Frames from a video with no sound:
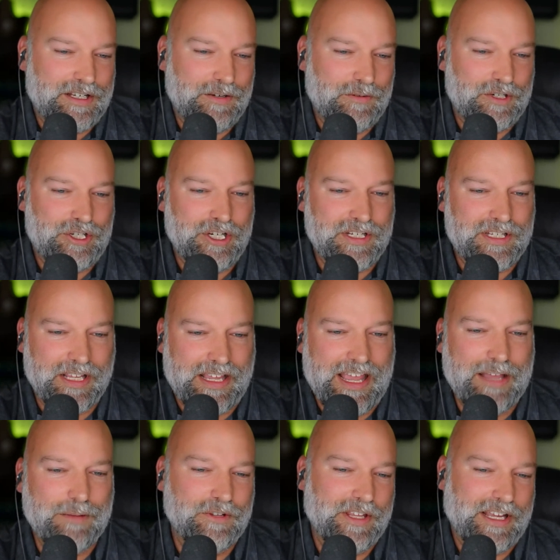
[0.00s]
It was just a
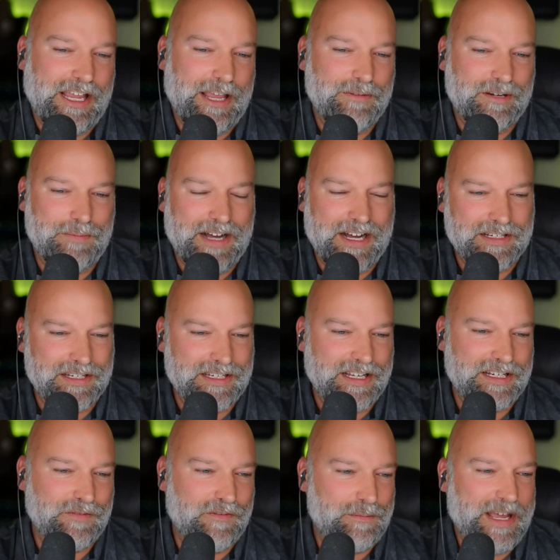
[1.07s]
cable that came in a box the
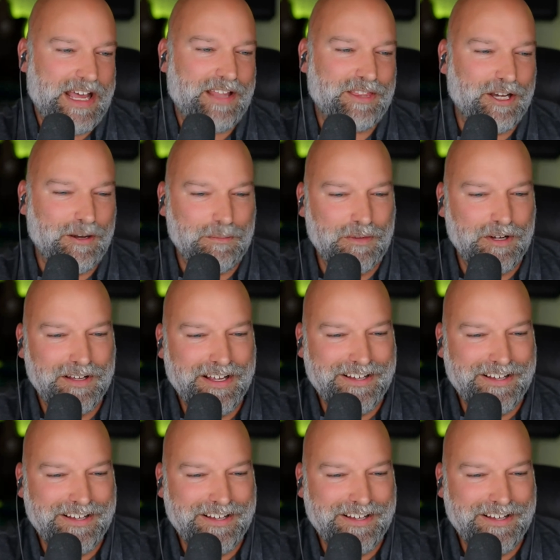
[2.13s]
size of a bathtub.